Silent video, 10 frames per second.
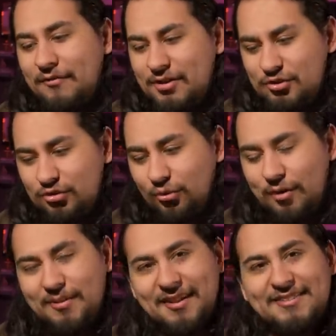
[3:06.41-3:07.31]
of
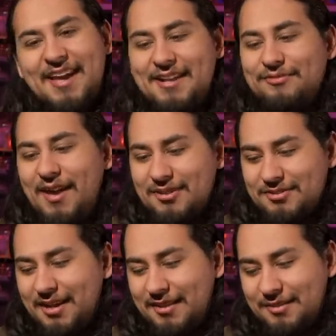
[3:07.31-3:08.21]
enjoyment and
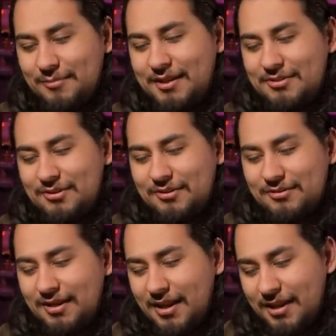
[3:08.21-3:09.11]
satisfaction out of these
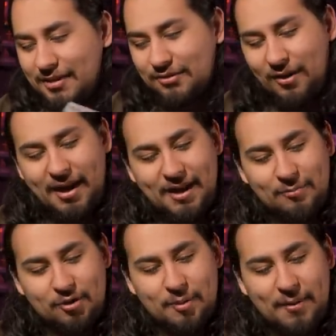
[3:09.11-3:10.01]
miniatures. So I
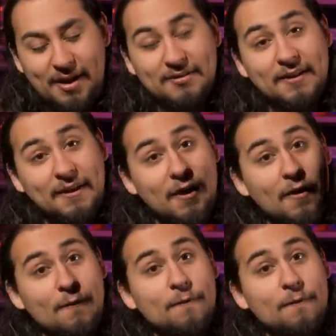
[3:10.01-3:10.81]
am going to be painting